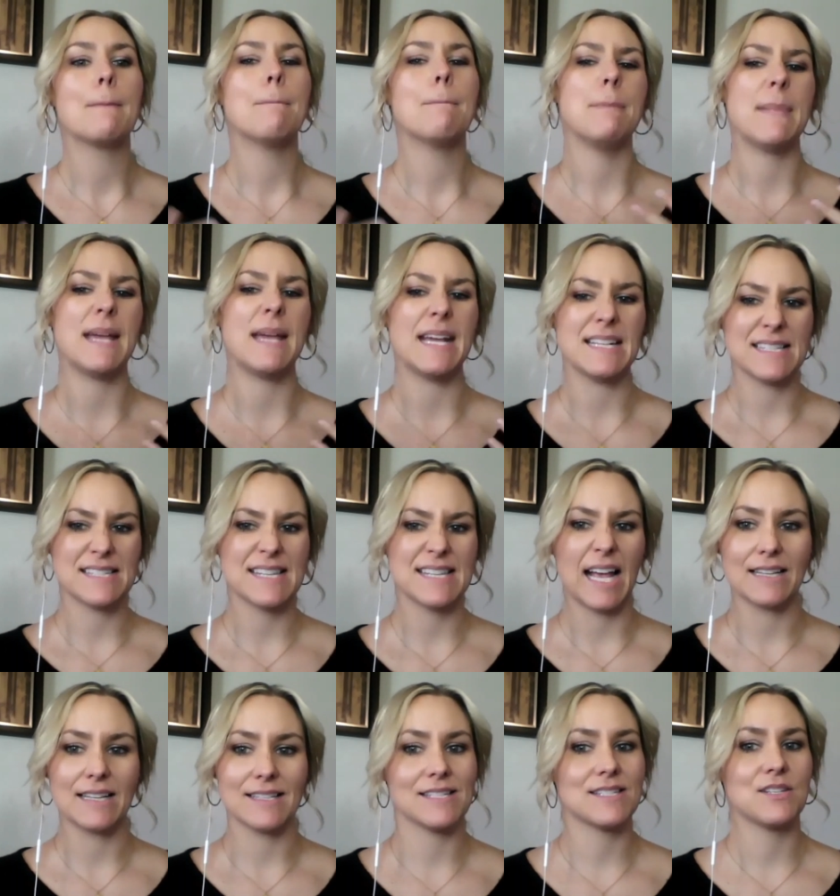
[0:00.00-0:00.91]
made
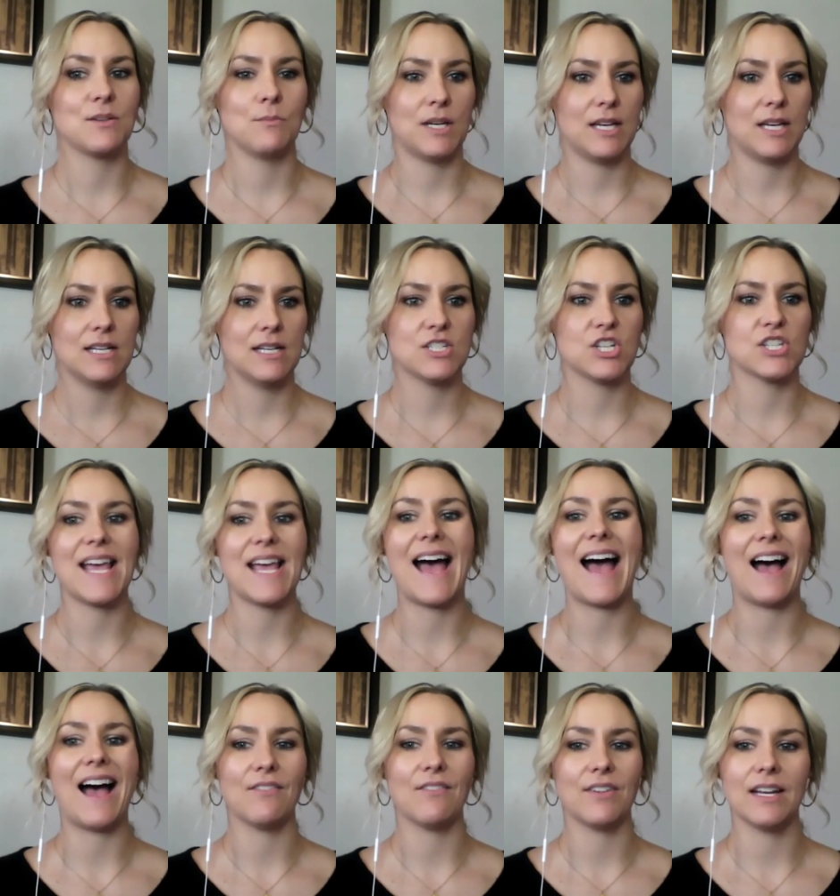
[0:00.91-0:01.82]
sense to me just
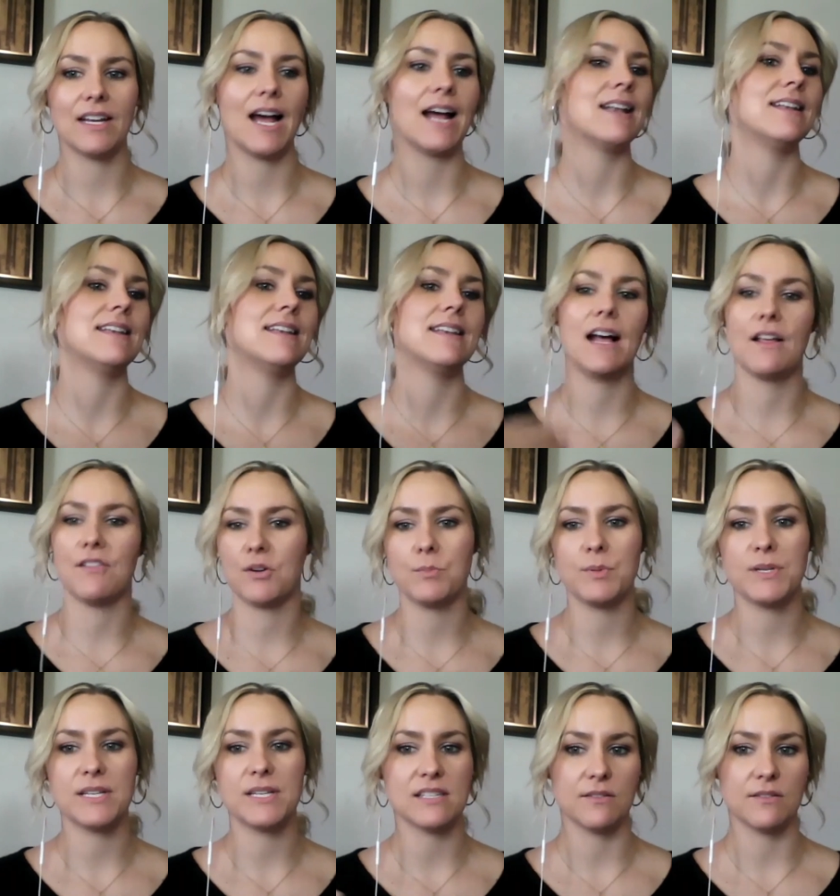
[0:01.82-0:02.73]
having another
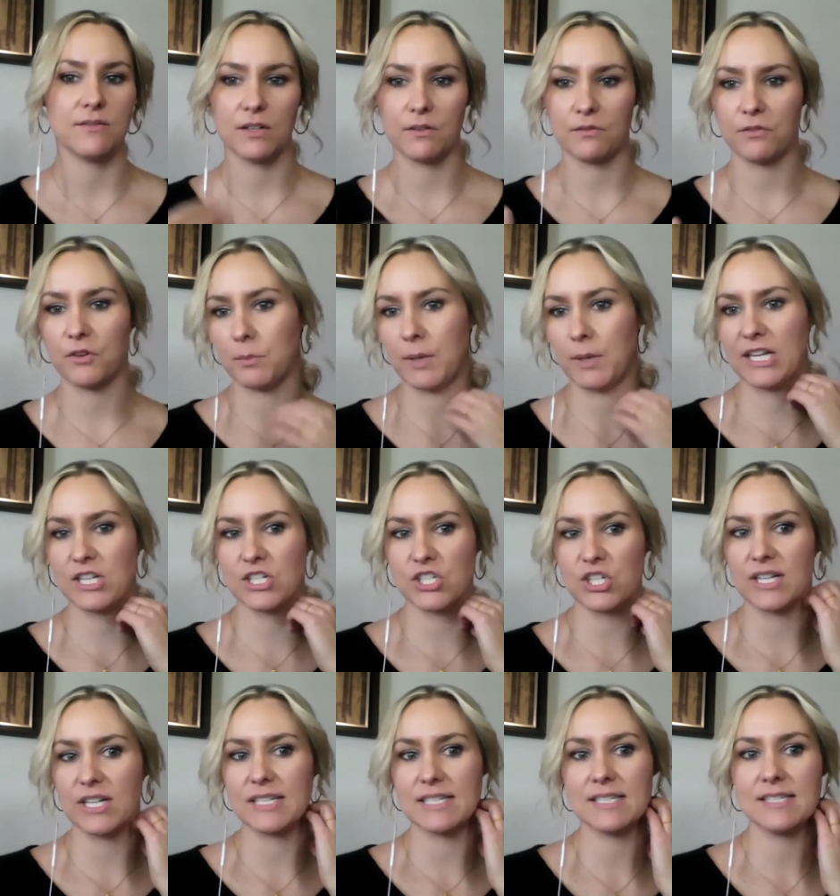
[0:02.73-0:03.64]
piece of
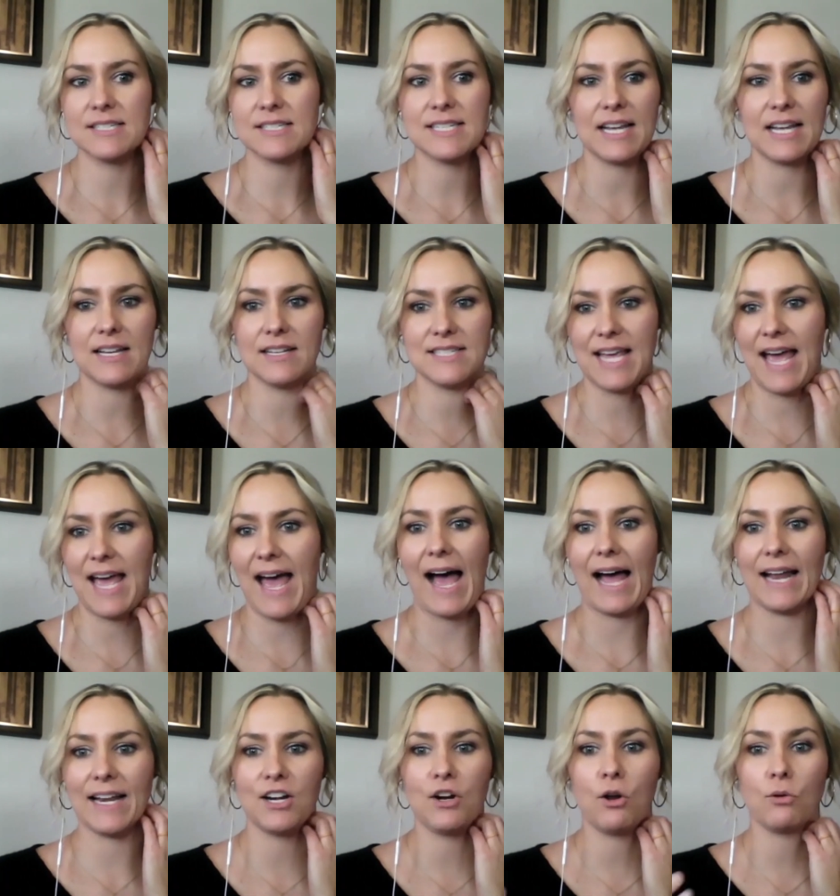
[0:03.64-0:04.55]
information to to
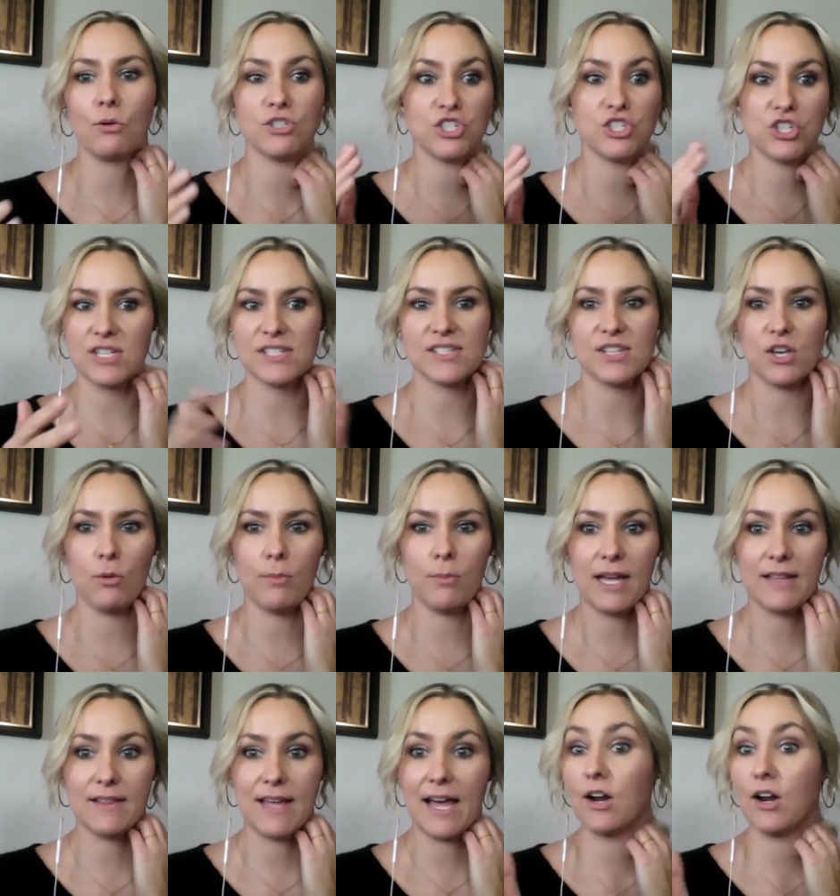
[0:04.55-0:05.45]
add i don't just go
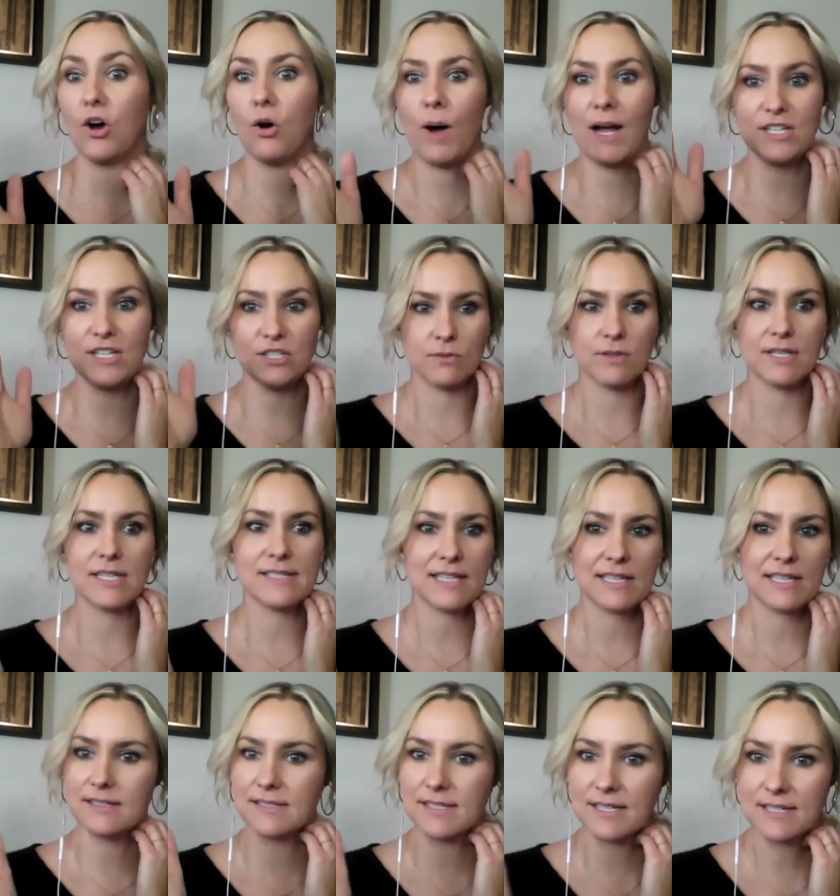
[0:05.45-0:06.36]
by that oh i do these
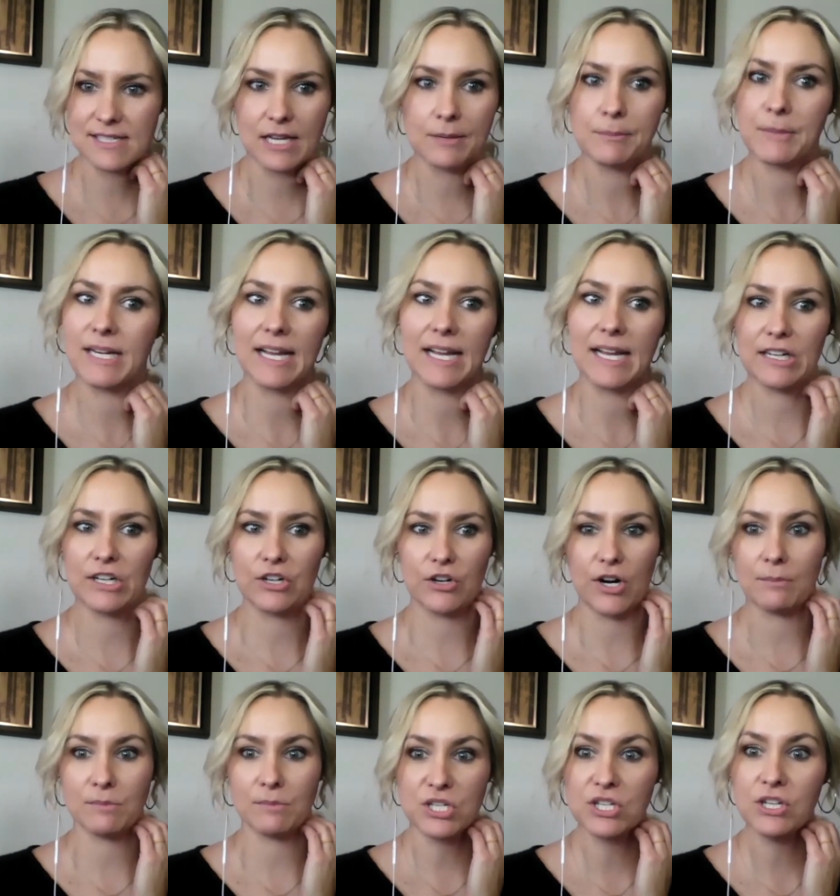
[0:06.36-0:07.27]
things because i'm an
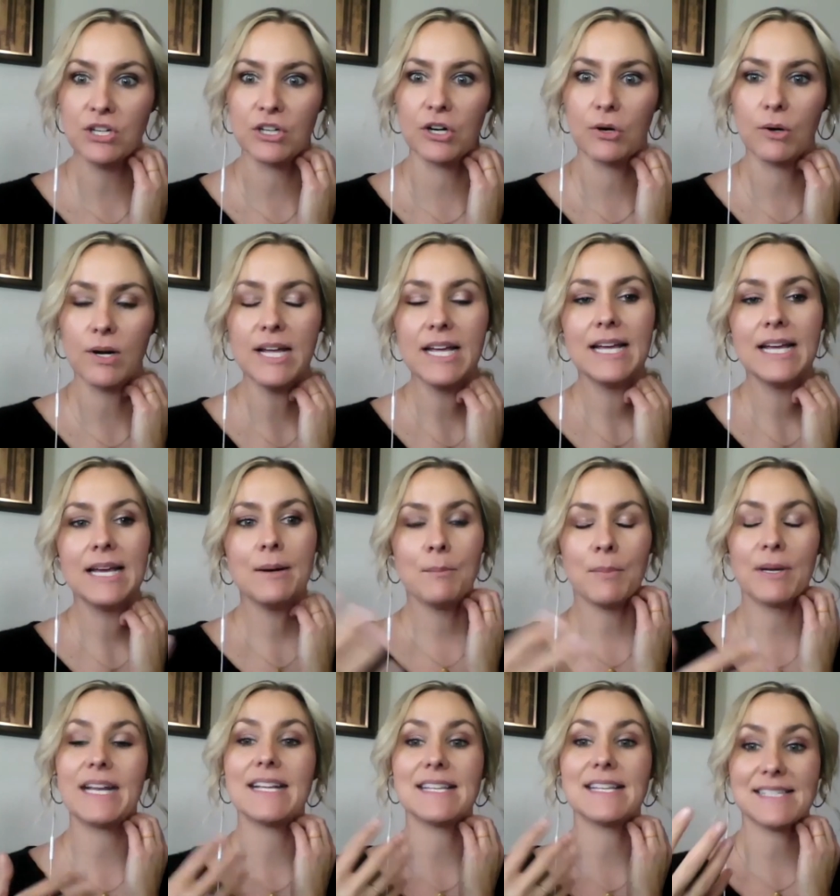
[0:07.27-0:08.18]
enneagram two,
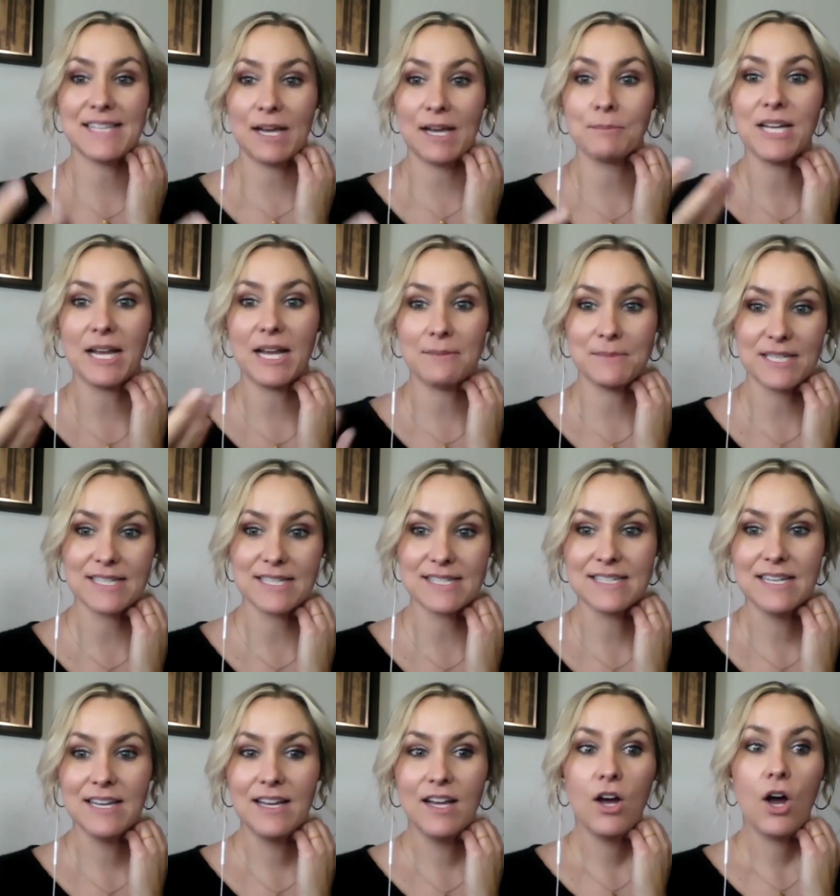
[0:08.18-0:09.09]
but it's sometimes it's
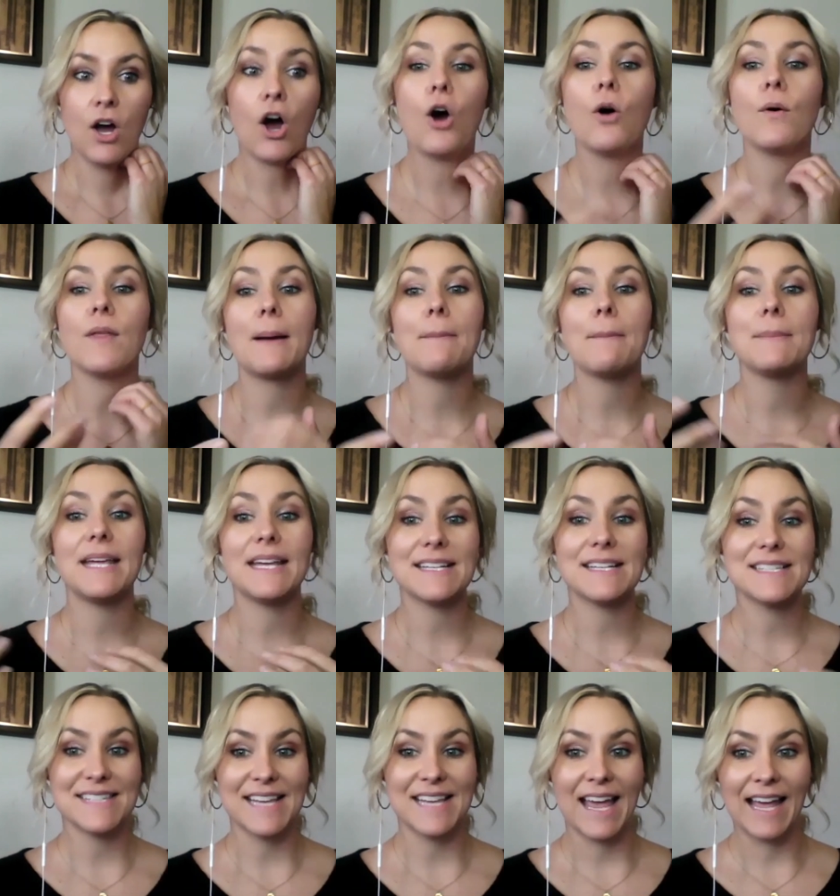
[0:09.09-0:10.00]
oh that
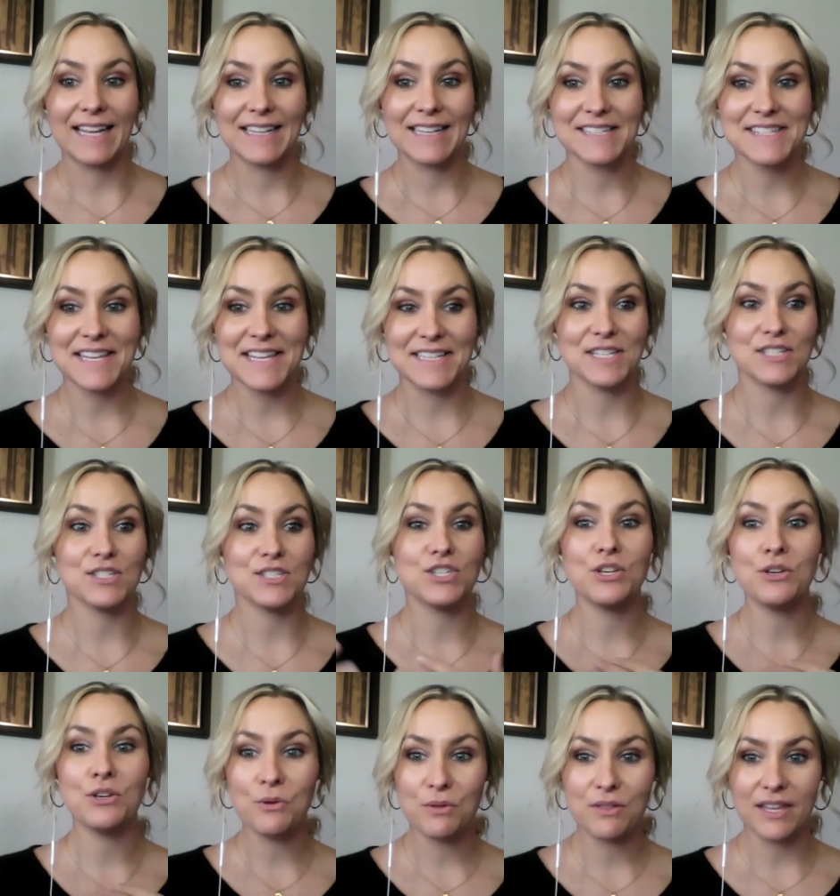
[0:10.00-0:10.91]
makes sense that's a
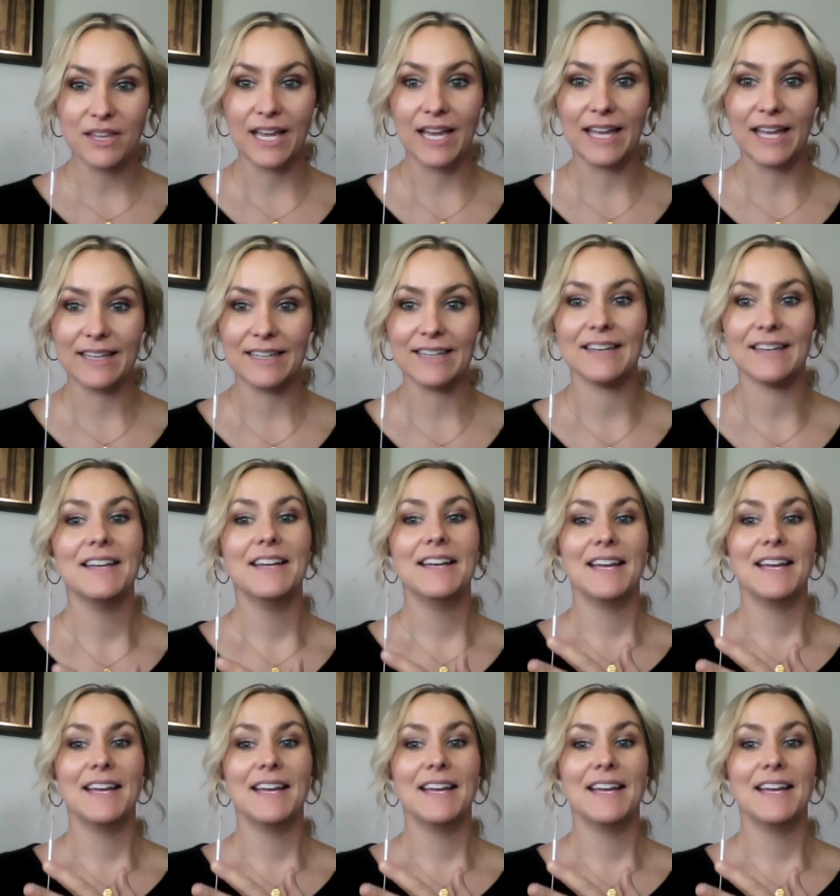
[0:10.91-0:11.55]
2 thing